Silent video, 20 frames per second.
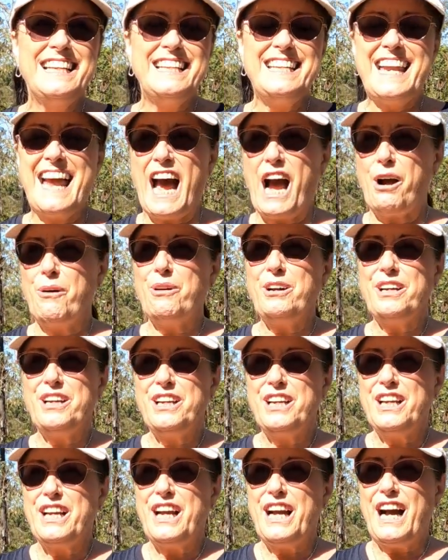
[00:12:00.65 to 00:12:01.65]
Now,
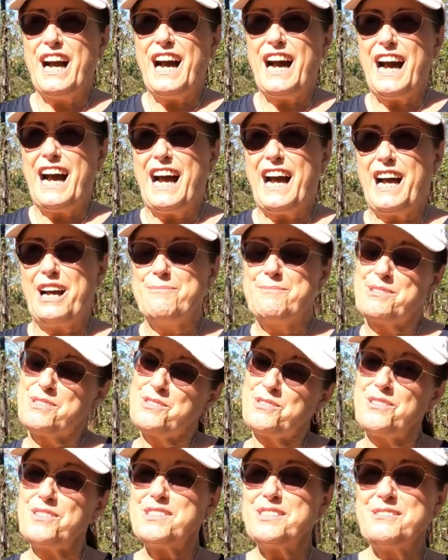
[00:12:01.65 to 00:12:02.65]
I
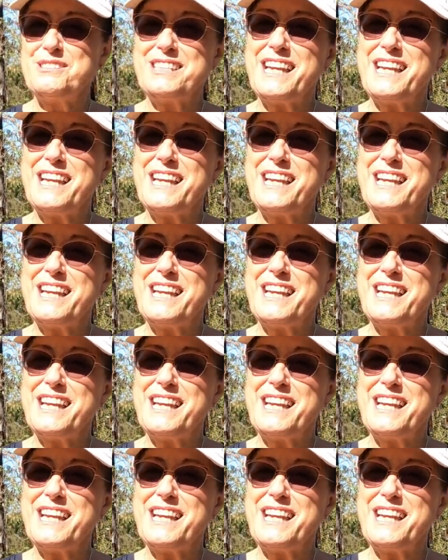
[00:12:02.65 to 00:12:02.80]
must also